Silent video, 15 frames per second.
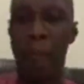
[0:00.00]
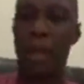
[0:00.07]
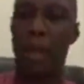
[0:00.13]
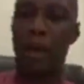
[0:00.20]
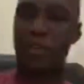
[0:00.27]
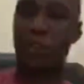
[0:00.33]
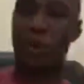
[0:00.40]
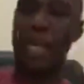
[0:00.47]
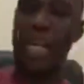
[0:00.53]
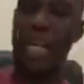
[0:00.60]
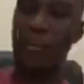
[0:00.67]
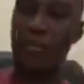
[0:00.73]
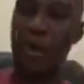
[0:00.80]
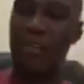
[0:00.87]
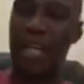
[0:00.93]
Because when
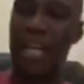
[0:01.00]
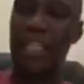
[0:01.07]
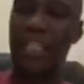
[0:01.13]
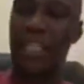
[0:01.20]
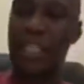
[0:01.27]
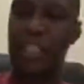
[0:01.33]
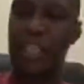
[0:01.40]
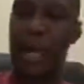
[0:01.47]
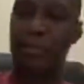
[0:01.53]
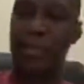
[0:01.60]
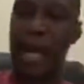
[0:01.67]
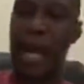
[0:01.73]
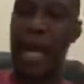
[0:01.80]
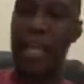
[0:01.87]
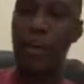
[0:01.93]
in Revelation
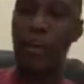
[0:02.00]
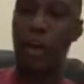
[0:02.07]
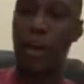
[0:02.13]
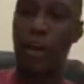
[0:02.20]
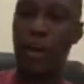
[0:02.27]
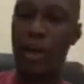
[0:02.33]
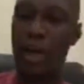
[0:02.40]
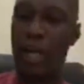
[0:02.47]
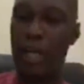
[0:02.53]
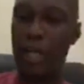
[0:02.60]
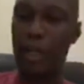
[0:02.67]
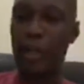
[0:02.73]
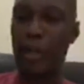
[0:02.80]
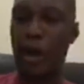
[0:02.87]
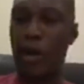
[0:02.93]
chapter, eh,
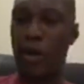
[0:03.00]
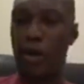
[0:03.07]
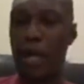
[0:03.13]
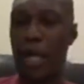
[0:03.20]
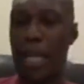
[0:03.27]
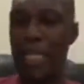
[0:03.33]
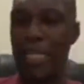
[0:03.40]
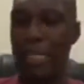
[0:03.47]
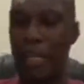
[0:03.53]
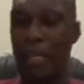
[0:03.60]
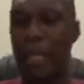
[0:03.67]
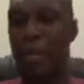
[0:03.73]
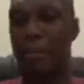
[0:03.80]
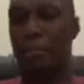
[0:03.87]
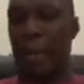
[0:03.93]
you know, he
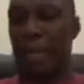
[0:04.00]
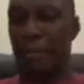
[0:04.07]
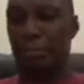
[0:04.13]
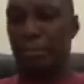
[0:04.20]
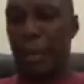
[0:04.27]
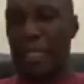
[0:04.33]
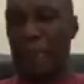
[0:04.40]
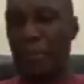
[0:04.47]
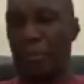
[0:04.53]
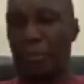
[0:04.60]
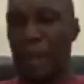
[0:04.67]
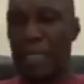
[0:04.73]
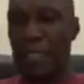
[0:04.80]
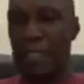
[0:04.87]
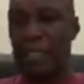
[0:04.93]
said, but, but,
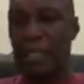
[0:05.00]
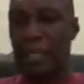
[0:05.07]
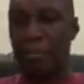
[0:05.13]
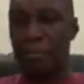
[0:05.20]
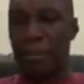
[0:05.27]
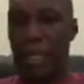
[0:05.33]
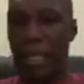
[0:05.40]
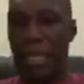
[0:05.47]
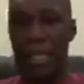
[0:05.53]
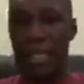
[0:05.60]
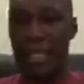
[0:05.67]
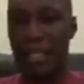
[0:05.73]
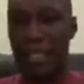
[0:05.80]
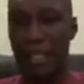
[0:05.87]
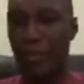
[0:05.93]
but, but
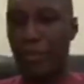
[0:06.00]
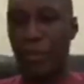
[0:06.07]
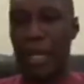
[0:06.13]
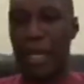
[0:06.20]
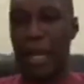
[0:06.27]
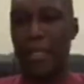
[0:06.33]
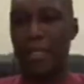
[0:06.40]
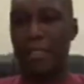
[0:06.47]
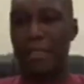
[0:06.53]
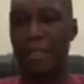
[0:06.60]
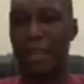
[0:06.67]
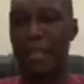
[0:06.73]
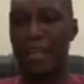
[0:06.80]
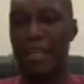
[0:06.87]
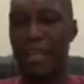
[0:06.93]
he, he, he went on and
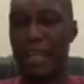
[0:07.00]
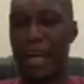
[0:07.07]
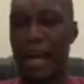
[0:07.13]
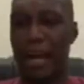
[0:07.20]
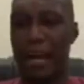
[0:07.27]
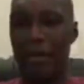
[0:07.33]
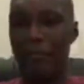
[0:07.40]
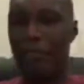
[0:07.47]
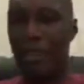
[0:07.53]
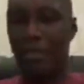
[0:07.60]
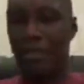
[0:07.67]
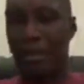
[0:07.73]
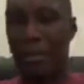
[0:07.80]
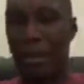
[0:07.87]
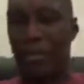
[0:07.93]
said, uh,
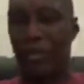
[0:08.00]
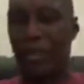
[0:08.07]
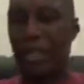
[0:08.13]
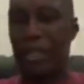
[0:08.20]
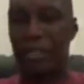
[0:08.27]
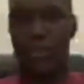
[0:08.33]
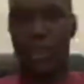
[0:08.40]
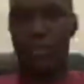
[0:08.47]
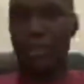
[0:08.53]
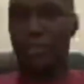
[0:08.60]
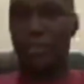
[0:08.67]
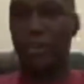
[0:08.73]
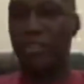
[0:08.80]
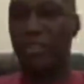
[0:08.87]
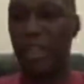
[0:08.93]
verse number 3, chapter
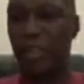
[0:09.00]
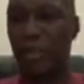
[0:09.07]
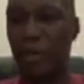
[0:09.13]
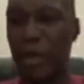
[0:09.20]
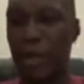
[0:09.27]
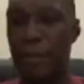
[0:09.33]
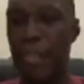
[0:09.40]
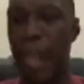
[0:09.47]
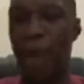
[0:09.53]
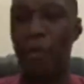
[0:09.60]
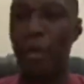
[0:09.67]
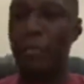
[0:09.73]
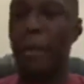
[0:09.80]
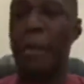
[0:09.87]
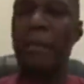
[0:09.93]
3, verse 3.
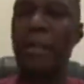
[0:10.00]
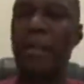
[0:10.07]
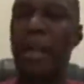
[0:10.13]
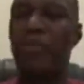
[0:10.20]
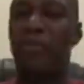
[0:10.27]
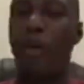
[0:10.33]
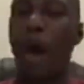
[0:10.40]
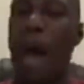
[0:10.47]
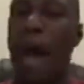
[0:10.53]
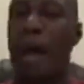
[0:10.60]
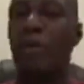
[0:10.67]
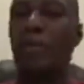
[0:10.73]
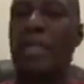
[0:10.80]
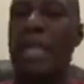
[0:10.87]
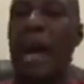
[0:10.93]
Remember therefore
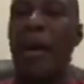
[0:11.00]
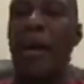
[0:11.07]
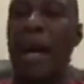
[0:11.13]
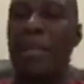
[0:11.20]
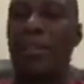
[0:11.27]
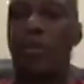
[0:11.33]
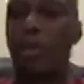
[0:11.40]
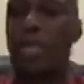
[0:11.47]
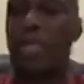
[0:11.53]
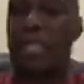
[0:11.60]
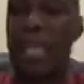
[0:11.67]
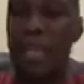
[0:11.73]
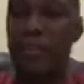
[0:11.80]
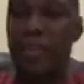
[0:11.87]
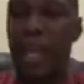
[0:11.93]
how thou hast
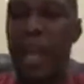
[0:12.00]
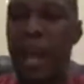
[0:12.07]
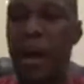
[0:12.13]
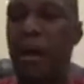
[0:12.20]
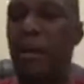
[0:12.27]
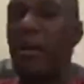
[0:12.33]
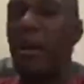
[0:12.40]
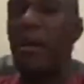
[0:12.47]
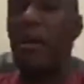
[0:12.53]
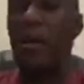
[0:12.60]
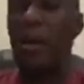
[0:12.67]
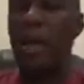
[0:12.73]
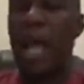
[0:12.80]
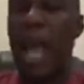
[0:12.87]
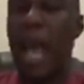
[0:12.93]
received and
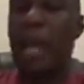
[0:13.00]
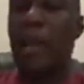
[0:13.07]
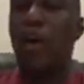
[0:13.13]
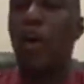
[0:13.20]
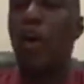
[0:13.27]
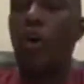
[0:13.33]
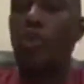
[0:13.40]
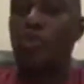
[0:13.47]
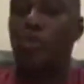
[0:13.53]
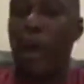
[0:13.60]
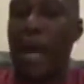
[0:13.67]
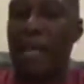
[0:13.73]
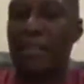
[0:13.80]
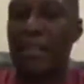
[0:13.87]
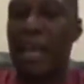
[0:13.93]
heard, and hold
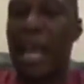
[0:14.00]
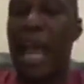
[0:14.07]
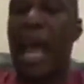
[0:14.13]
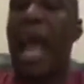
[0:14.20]
fast